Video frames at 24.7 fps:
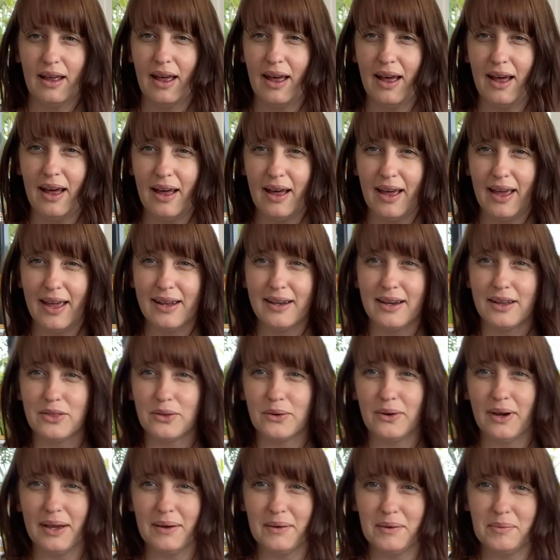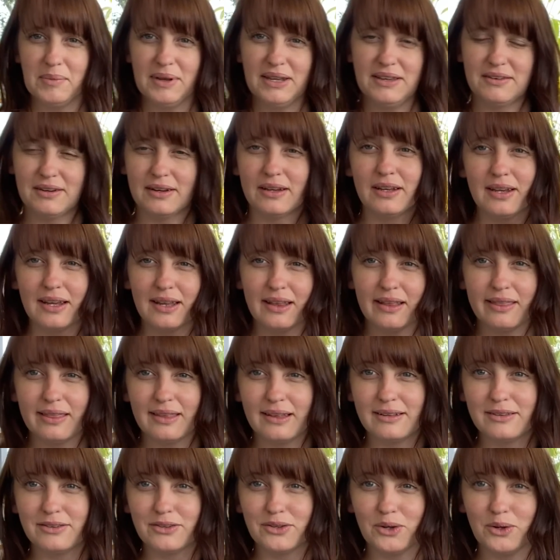And I thought I would mention
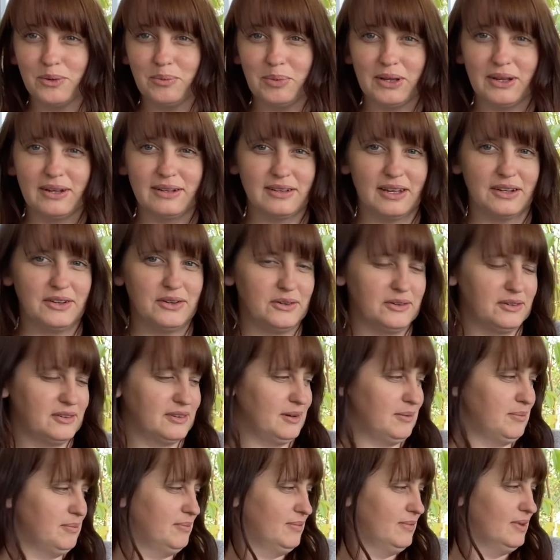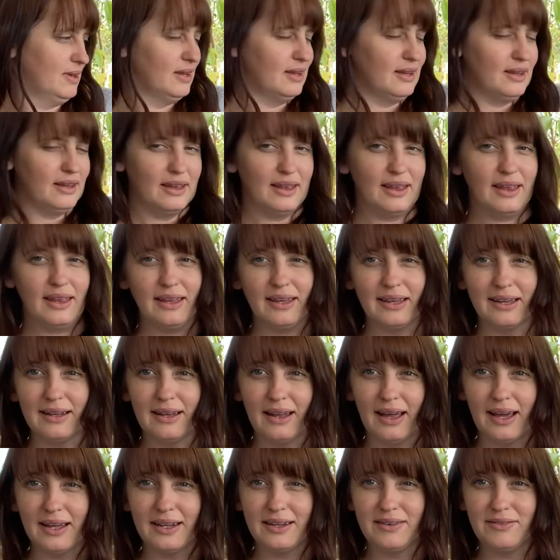this too because I know some
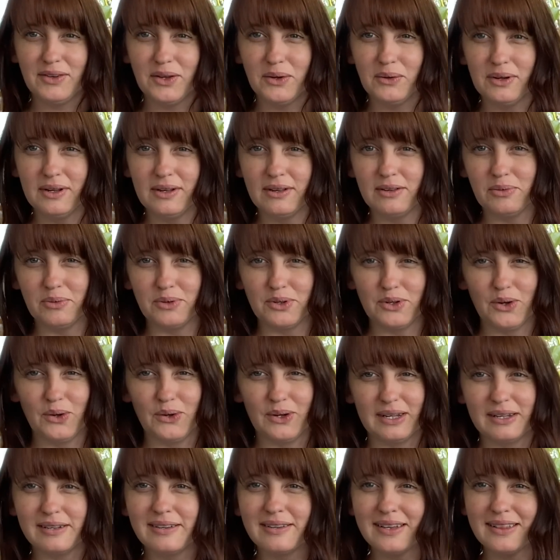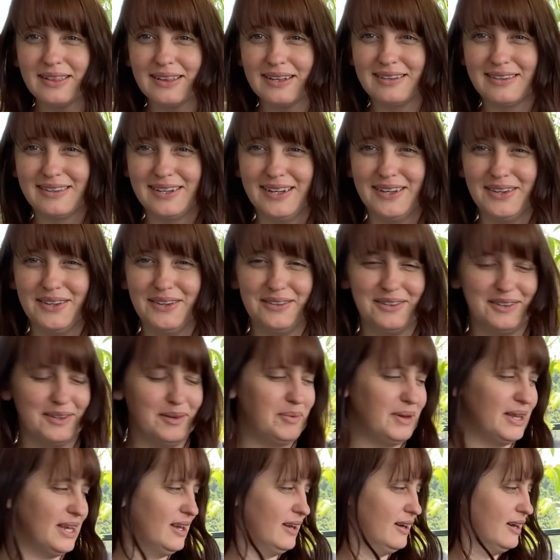eagle-eyed viewers will notice that this didn't used to
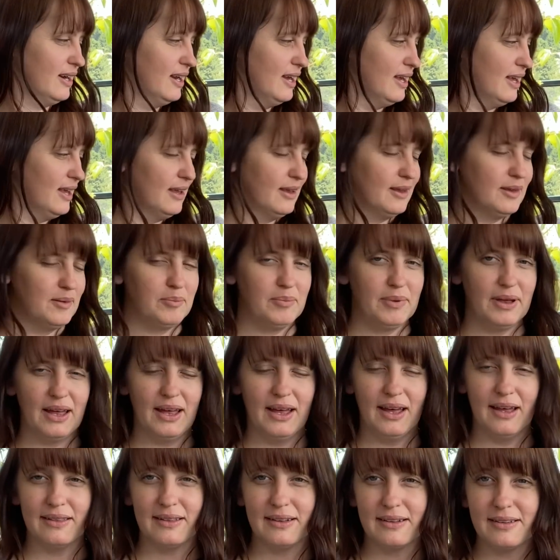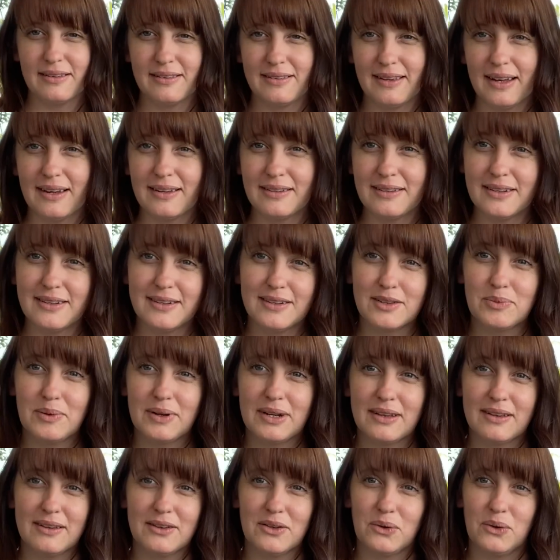be here. But this is actually just one
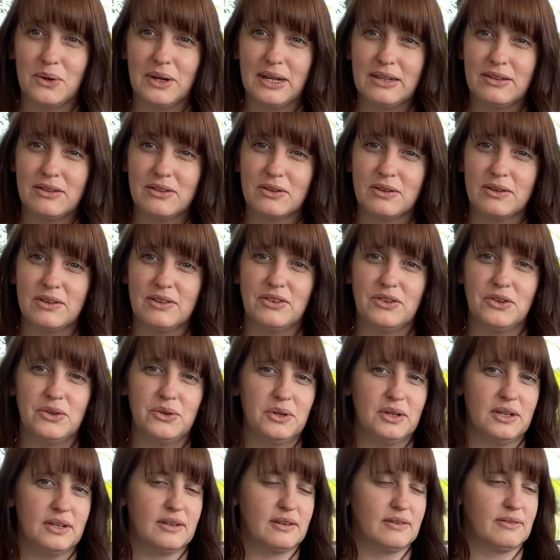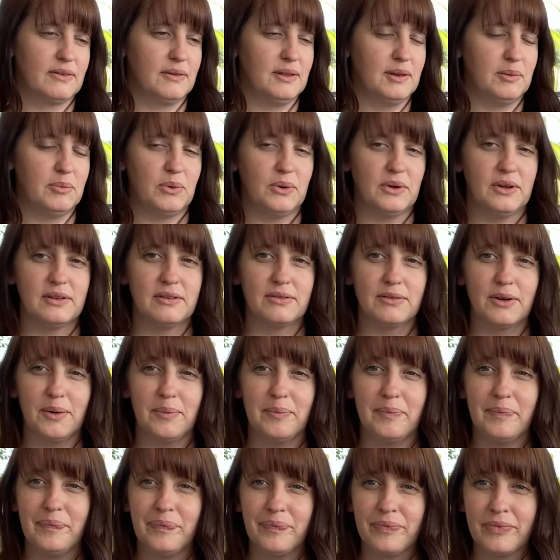of the toy storage units from the boys' room.